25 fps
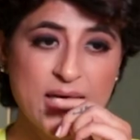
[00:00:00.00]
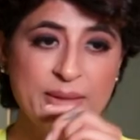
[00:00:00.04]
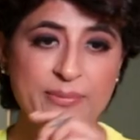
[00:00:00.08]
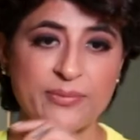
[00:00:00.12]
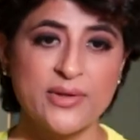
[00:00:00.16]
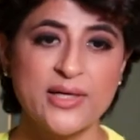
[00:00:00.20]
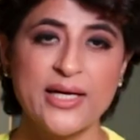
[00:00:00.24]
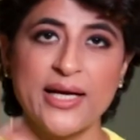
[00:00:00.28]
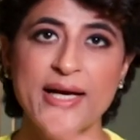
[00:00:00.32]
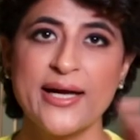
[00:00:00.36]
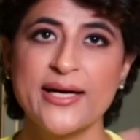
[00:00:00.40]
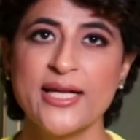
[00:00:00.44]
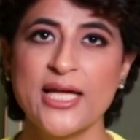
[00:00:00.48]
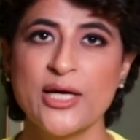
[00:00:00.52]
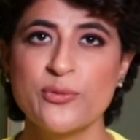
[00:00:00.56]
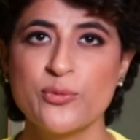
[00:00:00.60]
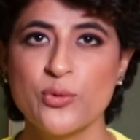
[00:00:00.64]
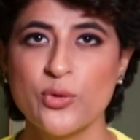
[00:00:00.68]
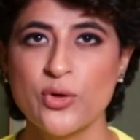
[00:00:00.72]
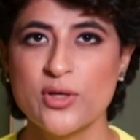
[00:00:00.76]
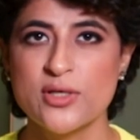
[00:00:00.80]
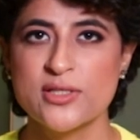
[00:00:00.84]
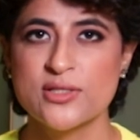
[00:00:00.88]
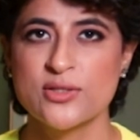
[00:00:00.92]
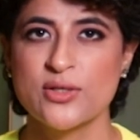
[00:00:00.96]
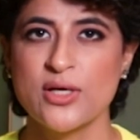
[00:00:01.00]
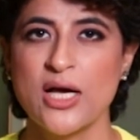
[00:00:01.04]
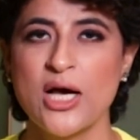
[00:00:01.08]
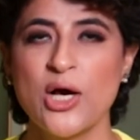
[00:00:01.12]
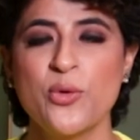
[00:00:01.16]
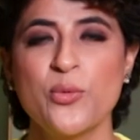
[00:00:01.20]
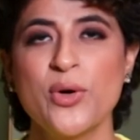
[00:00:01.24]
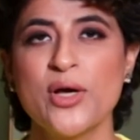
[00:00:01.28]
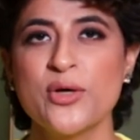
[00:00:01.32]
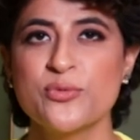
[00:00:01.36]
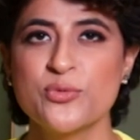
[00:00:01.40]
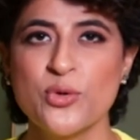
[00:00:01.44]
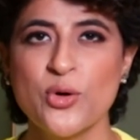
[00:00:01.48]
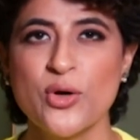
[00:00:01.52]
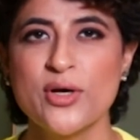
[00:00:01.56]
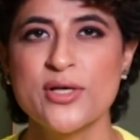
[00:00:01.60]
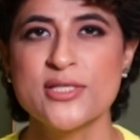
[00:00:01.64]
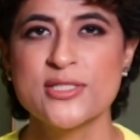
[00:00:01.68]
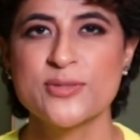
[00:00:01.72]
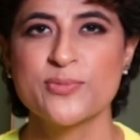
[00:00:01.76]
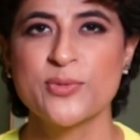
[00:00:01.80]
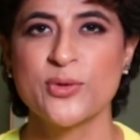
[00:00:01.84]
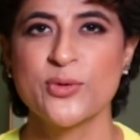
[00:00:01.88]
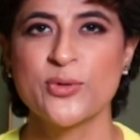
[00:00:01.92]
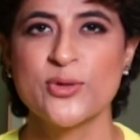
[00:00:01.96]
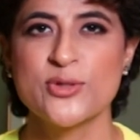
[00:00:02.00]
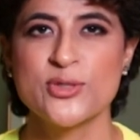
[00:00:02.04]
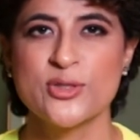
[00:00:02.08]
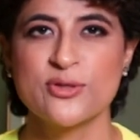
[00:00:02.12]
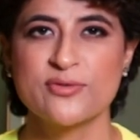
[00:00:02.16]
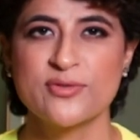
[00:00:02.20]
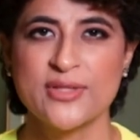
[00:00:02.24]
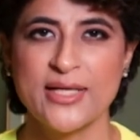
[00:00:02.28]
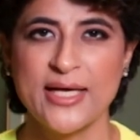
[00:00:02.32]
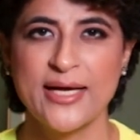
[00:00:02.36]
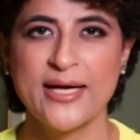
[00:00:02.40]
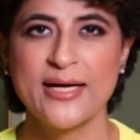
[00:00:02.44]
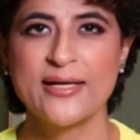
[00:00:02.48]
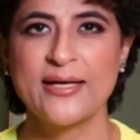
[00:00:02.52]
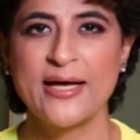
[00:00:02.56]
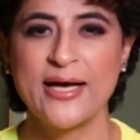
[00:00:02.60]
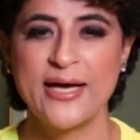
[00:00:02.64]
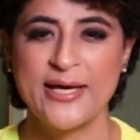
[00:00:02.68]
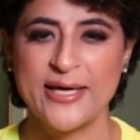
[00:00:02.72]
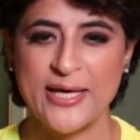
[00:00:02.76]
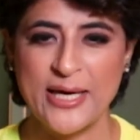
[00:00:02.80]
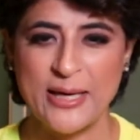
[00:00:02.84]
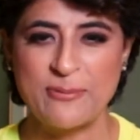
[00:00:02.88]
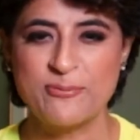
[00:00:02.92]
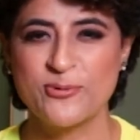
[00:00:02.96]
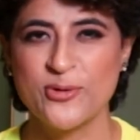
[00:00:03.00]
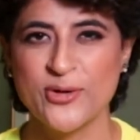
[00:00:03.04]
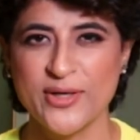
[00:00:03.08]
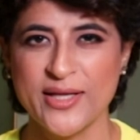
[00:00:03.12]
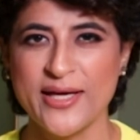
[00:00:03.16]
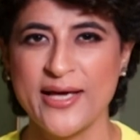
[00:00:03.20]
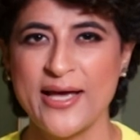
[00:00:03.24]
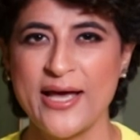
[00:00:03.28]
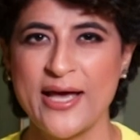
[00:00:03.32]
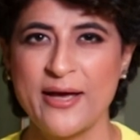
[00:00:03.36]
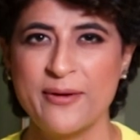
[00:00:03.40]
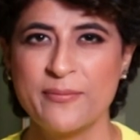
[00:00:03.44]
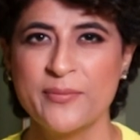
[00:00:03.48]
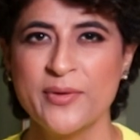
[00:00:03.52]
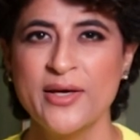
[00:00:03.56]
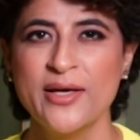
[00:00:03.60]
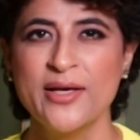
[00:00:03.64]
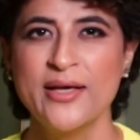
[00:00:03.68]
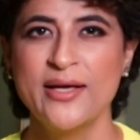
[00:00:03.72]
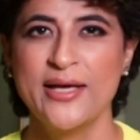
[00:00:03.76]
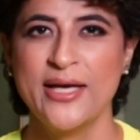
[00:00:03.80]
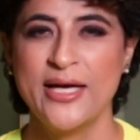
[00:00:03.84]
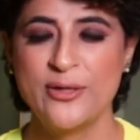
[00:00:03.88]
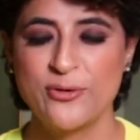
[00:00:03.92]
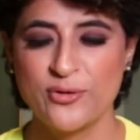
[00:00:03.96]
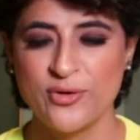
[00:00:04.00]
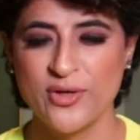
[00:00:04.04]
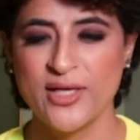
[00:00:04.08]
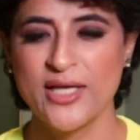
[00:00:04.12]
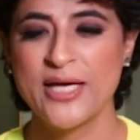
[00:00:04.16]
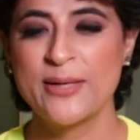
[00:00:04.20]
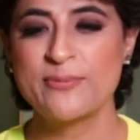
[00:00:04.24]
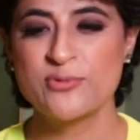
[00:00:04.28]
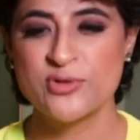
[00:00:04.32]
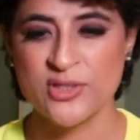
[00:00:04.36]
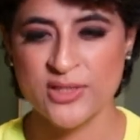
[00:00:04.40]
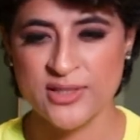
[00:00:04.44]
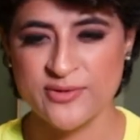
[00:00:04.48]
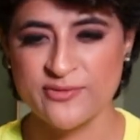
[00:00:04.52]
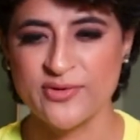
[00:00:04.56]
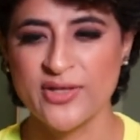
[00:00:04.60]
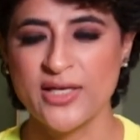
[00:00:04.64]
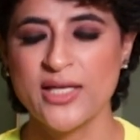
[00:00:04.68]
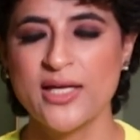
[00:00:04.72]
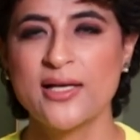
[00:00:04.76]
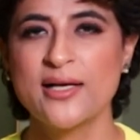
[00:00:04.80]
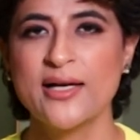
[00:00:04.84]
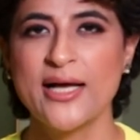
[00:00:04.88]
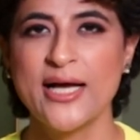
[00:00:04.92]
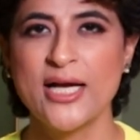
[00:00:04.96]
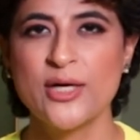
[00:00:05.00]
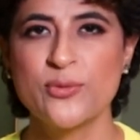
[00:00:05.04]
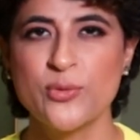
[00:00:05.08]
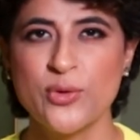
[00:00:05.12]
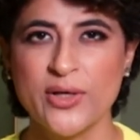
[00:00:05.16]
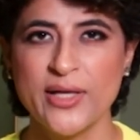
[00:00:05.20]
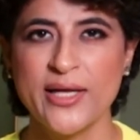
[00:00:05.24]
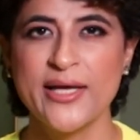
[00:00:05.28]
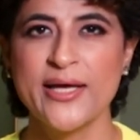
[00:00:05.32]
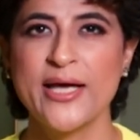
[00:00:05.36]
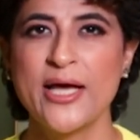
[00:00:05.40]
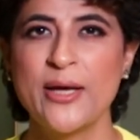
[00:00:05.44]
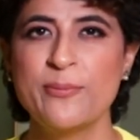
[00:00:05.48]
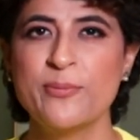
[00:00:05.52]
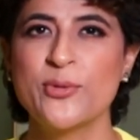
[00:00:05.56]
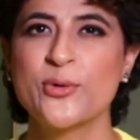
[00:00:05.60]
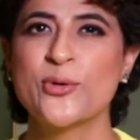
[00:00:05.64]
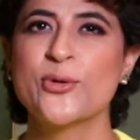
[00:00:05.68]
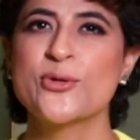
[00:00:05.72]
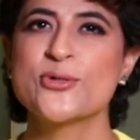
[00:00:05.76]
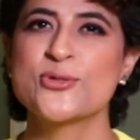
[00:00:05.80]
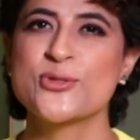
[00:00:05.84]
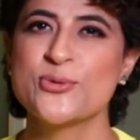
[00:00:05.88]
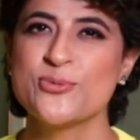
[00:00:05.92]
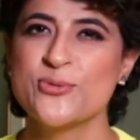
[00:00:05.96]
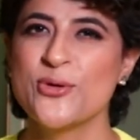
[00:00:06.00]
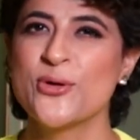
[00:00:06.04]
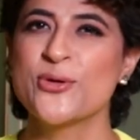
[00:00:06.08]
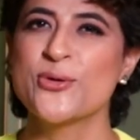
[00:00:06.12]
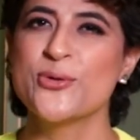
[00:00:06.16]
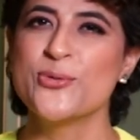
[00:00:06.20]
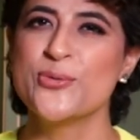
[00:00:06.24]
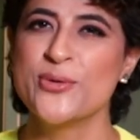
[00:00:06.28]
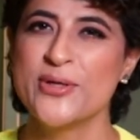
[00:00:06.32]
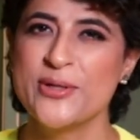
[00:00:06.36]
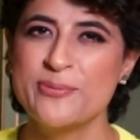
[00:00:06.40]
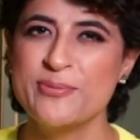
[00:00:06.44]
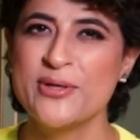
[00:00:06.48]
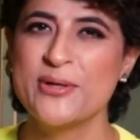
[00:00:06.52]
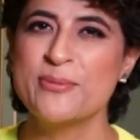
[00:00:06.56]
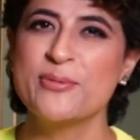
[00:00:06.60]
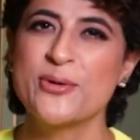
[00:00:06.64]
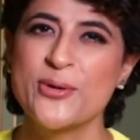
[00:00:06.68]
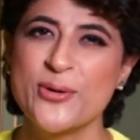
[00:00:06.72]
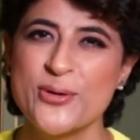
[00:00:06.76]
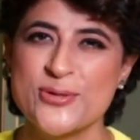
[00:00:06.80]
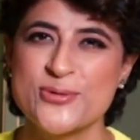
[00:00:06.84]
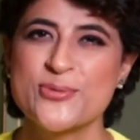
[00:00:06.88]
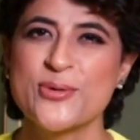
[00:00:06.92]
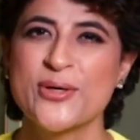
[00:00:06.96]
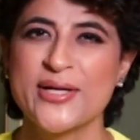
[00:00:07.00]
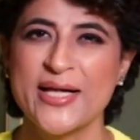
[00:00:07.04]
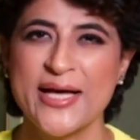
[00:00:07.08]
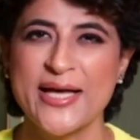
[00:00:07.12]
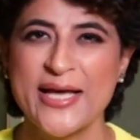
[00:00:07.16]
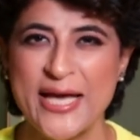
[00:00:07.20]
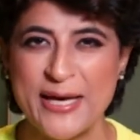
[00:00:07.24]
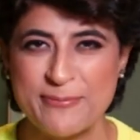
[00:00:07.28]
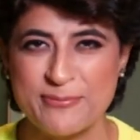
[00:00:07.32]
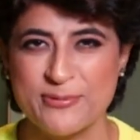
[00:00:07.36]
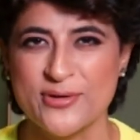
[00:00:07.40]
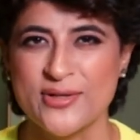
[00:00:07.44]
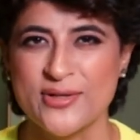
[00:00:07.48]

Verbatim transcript: I'm glad I was how I was because of that I am what I am and today I'm just very glad what I am because tomorrow will be because what I am